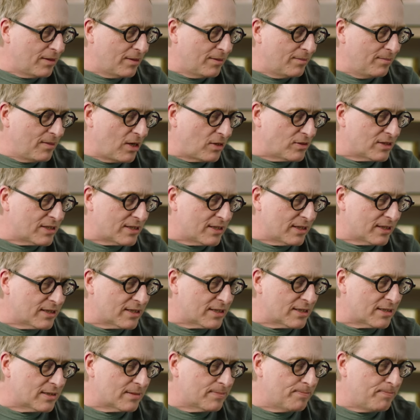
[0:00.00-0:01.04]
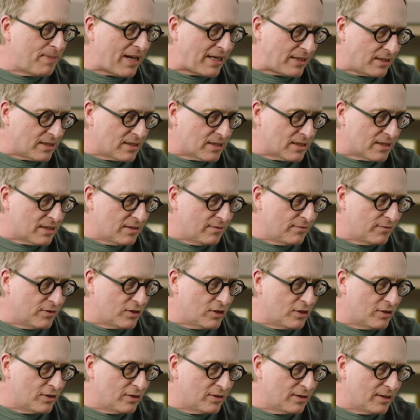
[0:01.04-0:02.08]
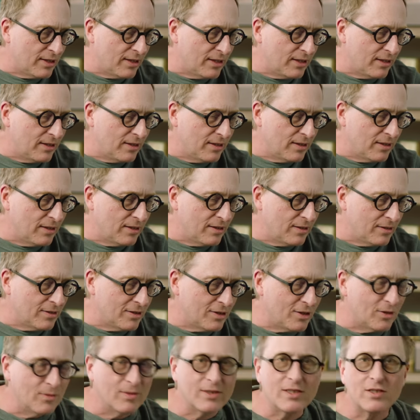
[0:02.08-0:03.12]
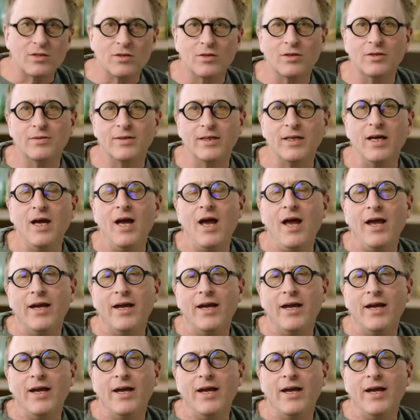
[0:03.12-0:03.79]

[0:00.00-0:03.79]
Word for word: Most expensive journey to do a story.